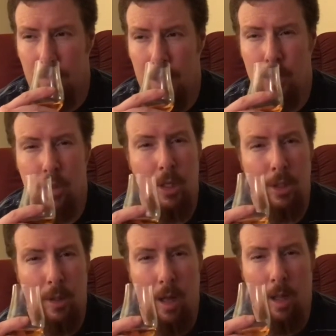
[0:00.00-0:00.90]
It's
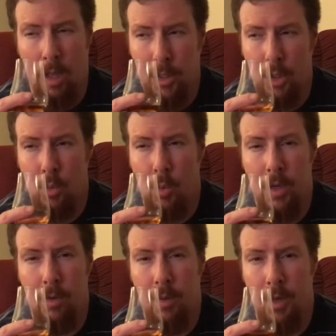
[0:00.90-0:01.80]
just a lot
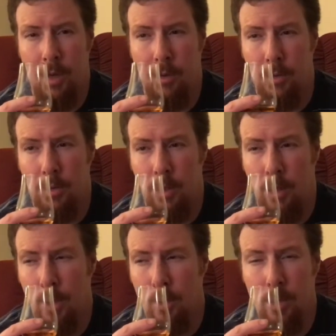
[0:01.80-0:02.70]
sweeter on the nose.
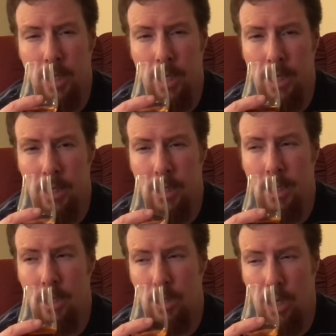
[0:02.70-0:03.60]
I'm not really getting anything
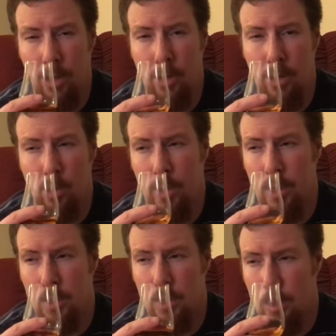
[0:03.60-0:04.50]
else other than
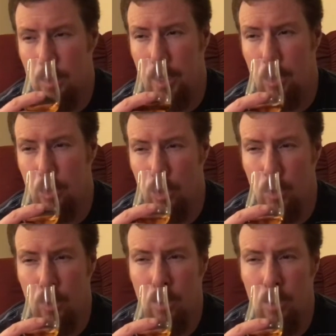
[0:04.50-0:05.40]
sweetness. It's like a
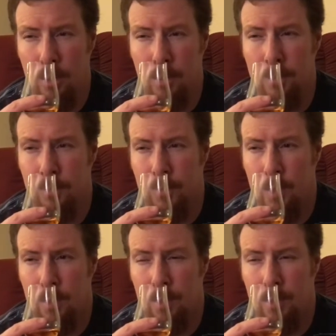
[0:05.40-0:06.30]
sugar,
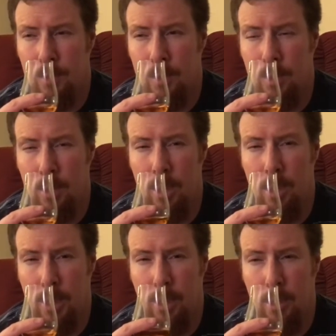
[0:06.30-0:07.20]
kind of
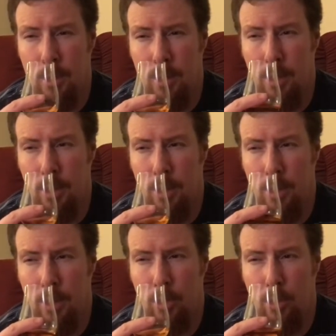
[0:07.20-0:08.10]
like a
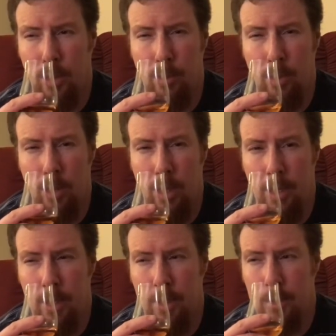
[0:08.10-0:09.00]
creme
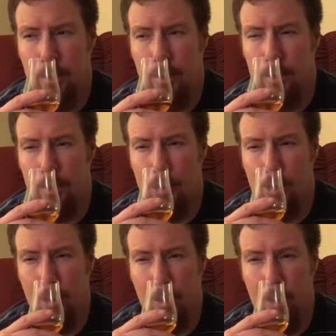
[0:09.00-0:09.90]
brulee
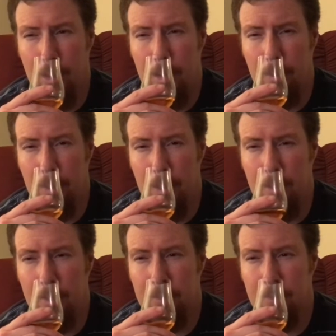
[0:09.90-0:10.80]
sugar on top, you know?